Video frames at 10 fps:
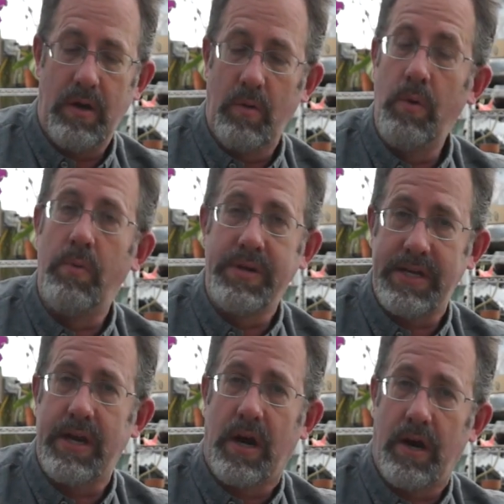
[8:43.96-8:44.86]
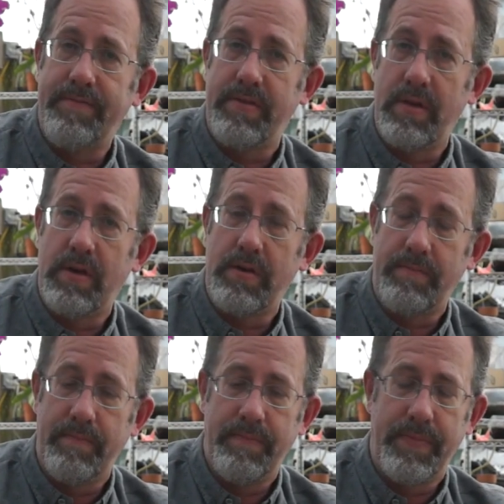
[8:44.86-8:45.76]
when we take off the
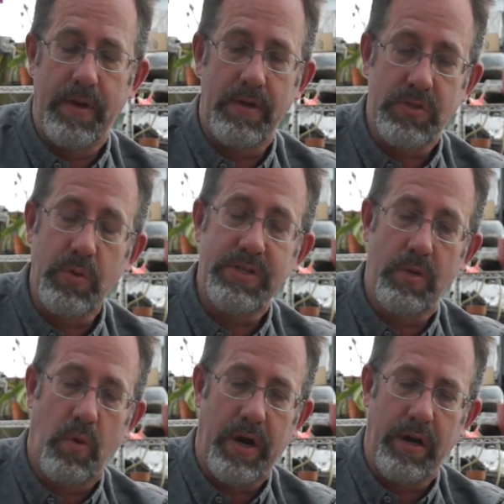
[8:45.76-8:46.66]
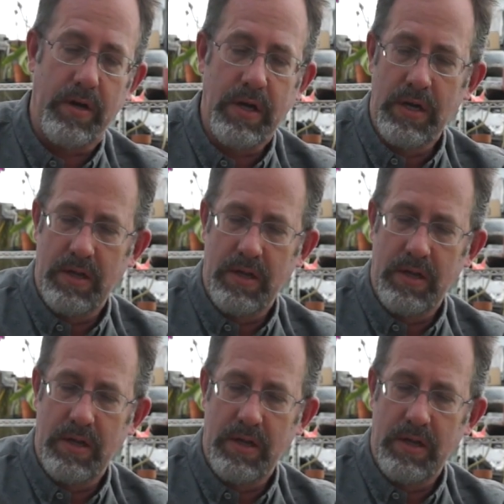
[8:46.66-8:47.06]
twisty wire,